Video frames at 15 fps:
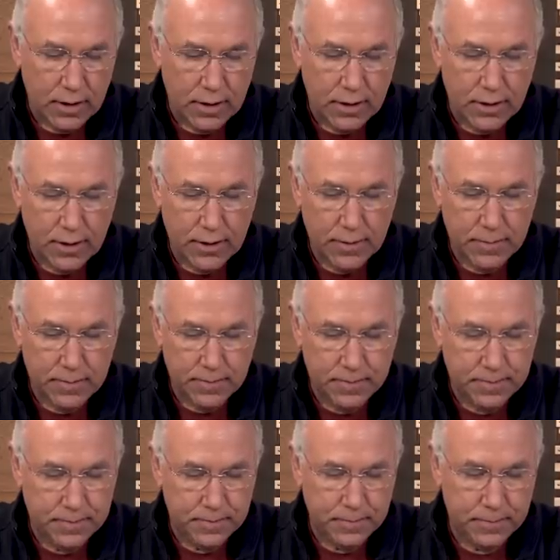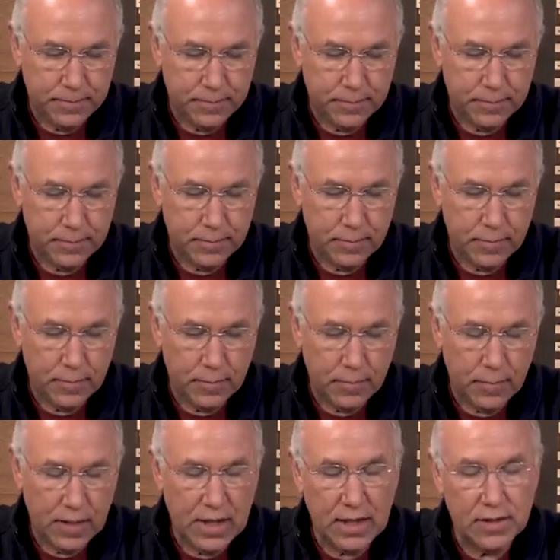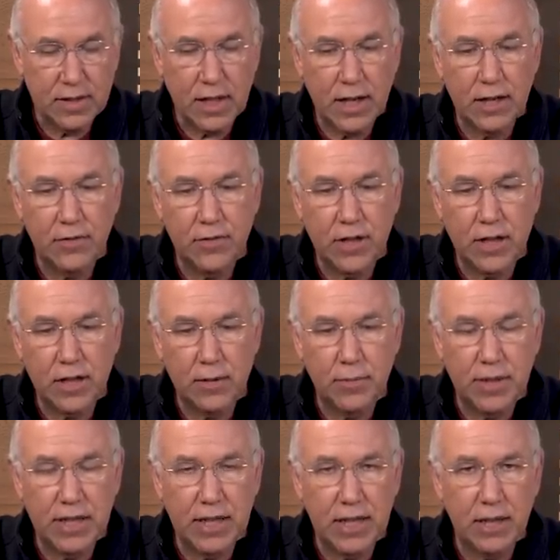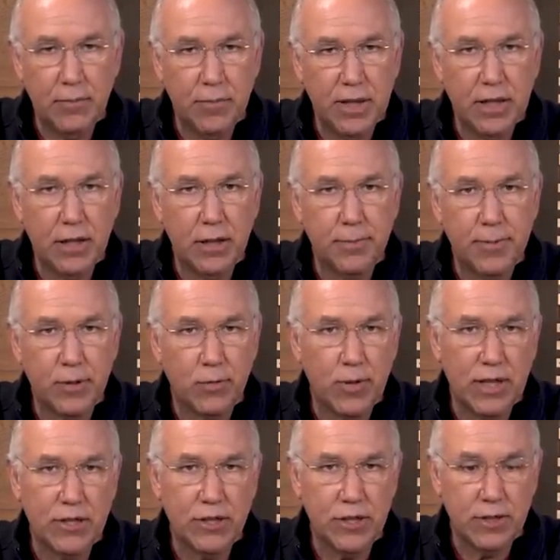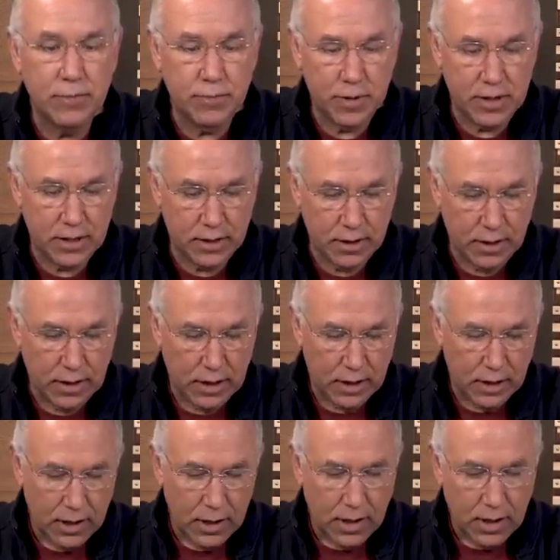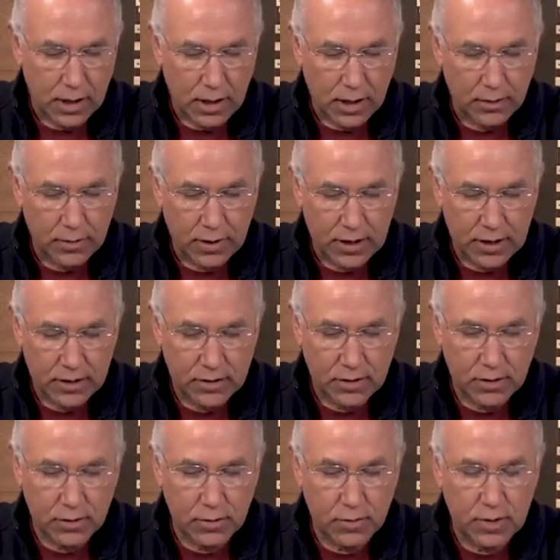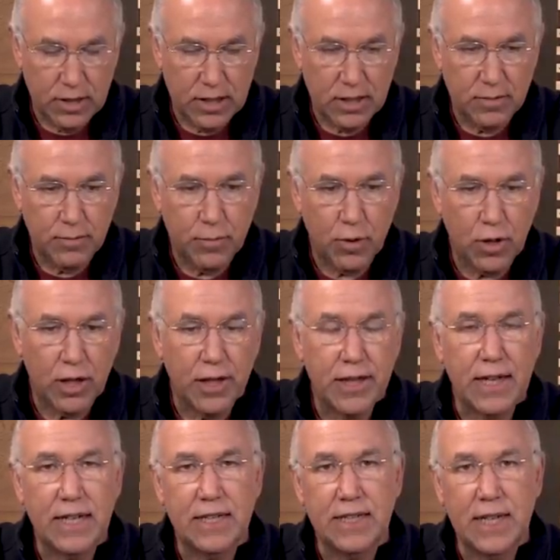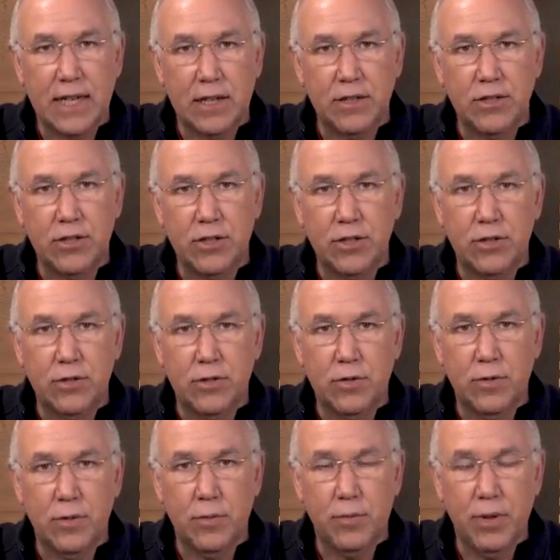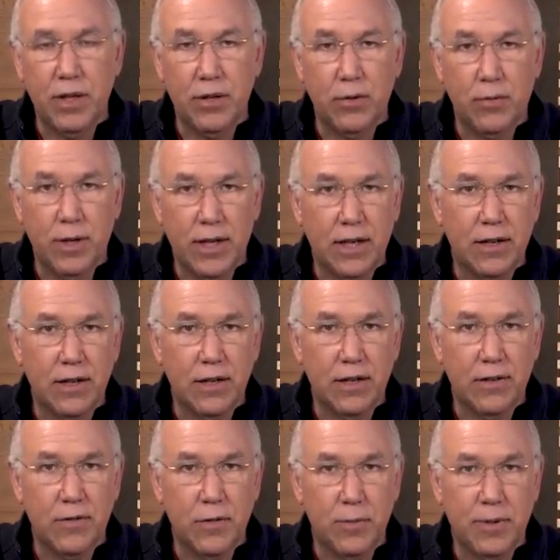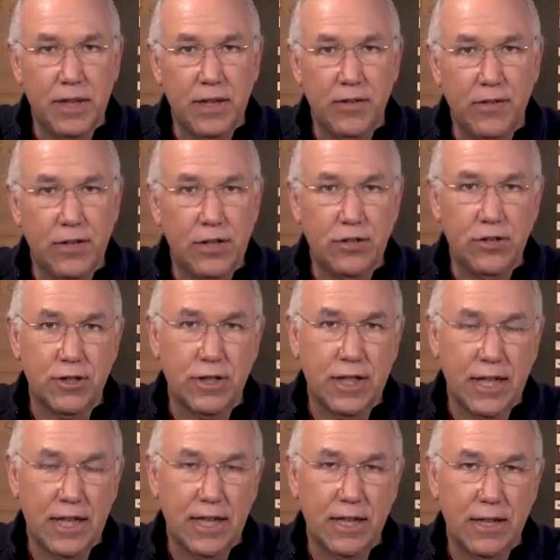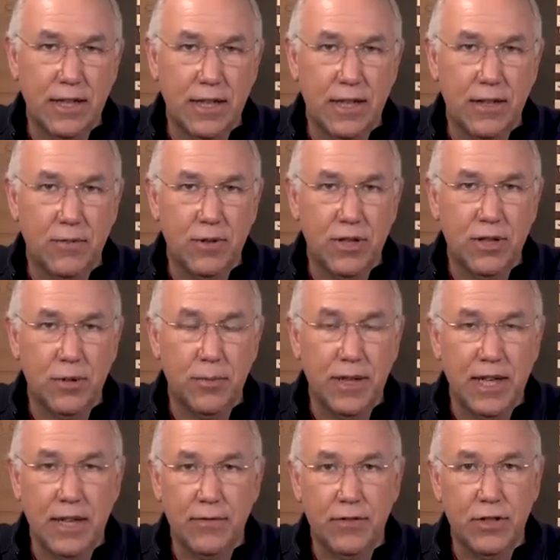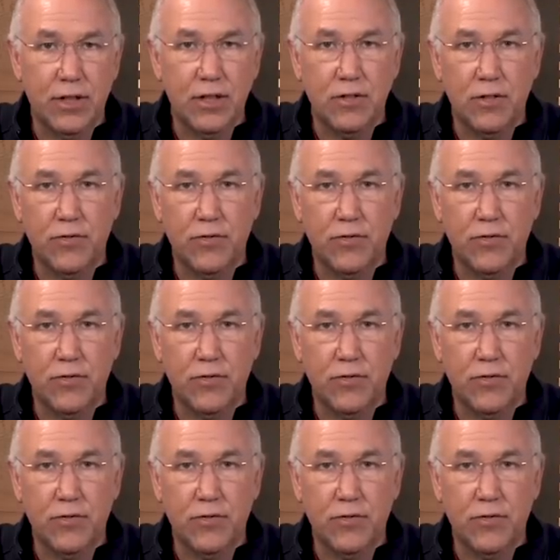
Um, that's kind of not a beginning beekeeper question, but I would like to uh, boil that down to be aware of the bees that you're getting and what their behavior is.